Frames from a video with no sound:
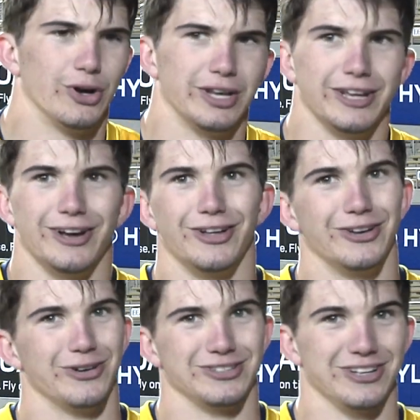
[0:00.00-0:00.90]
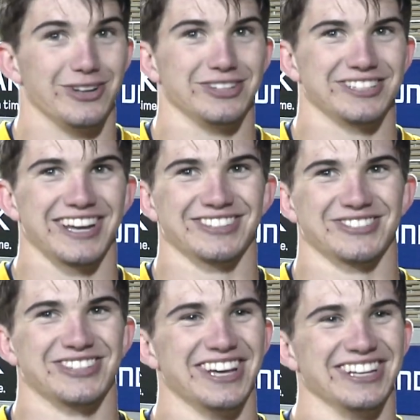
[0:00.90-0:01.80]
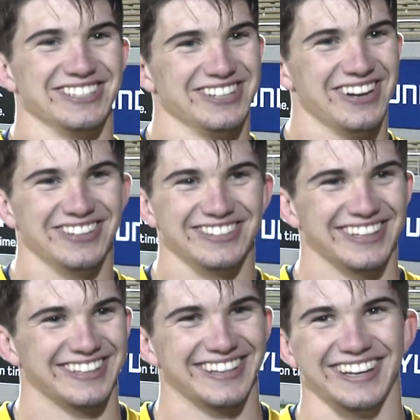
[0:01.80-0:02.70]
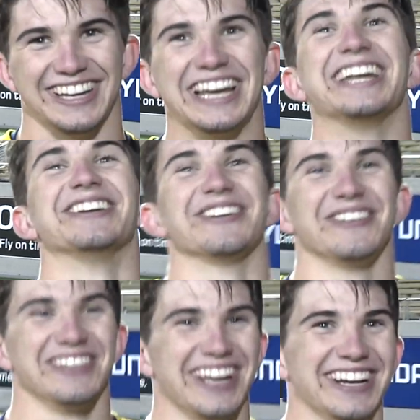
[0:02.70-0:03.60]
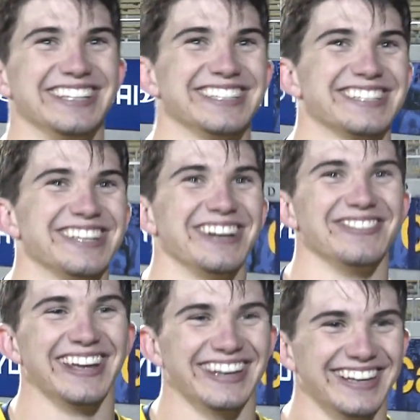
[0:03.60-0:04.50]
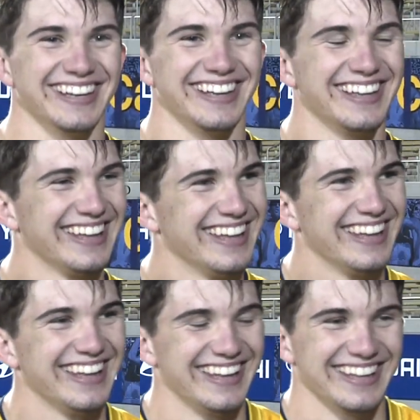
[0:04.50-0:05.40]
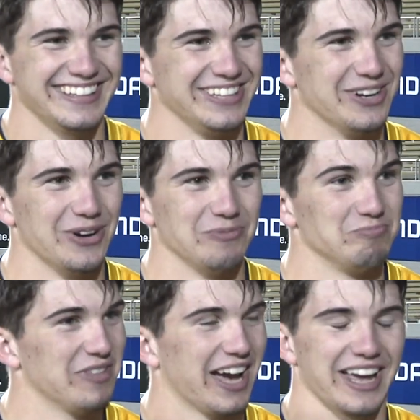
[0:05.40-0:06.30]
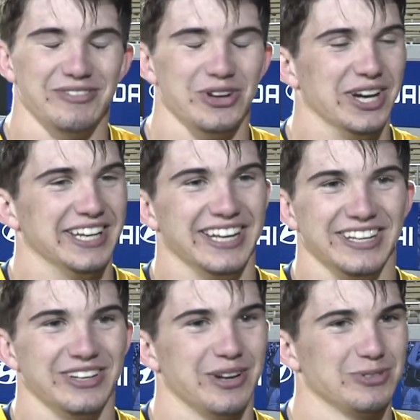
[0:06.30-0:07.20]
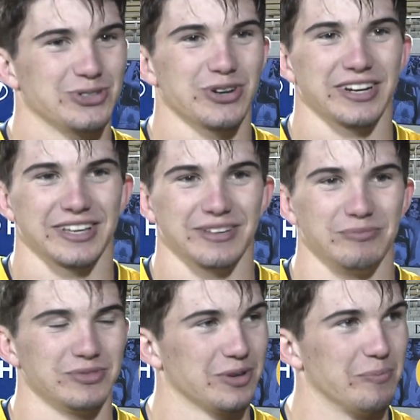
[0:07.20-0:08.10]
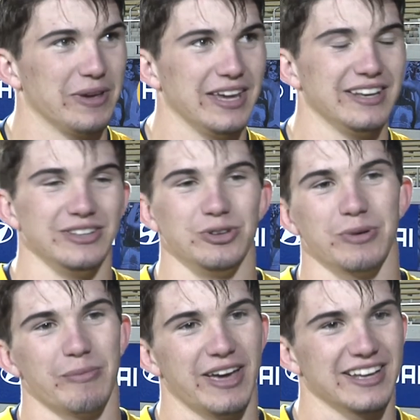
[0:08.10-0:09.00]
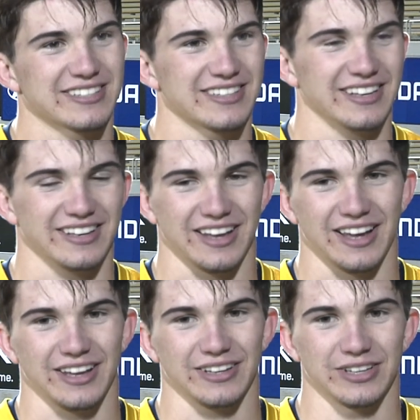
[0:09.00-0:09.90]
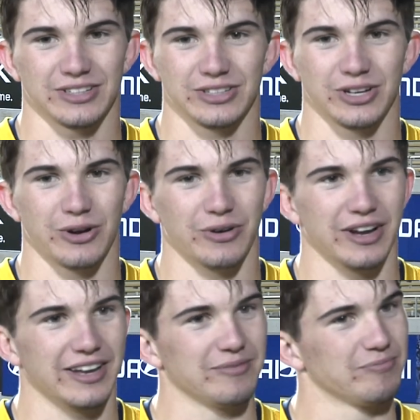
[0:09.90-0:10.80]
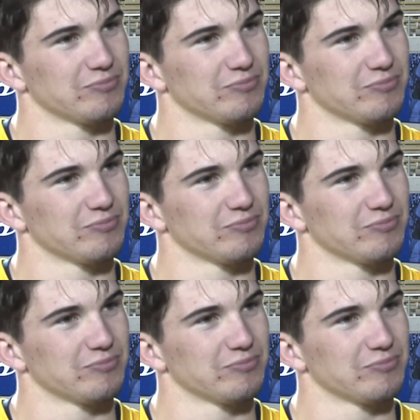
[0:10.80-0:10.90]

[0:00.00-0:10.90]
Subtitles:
No idea. All I know is that all these guys are studs, you know. Hinder over there, he's a stud, man. You know, I have no idea. You know, I'm just trying to compete and do my best. And you know what?